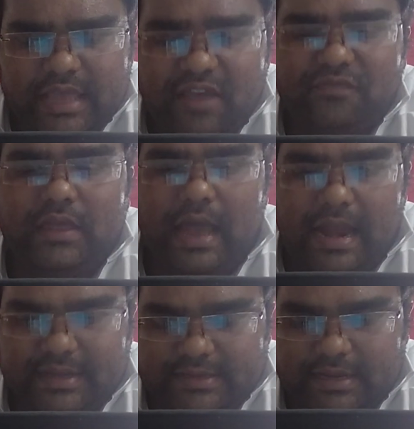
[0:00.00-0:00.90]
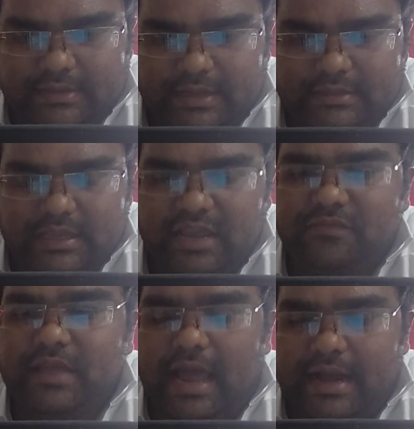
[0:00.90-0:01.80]
if the anterior
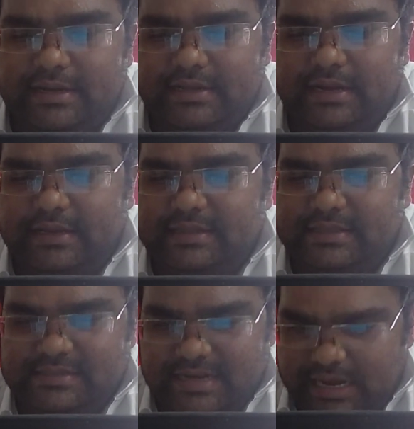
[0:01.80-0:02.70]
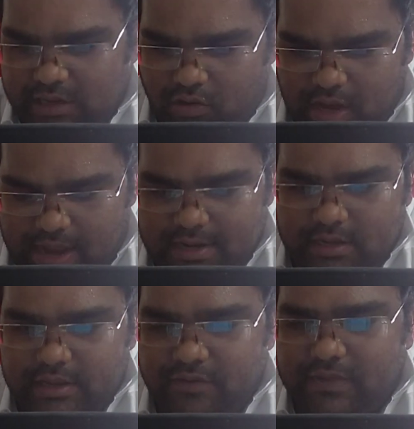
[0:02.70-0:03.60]
teeth is
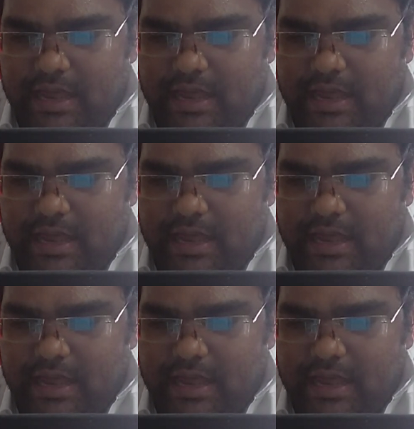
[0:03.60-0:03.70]
retroclined,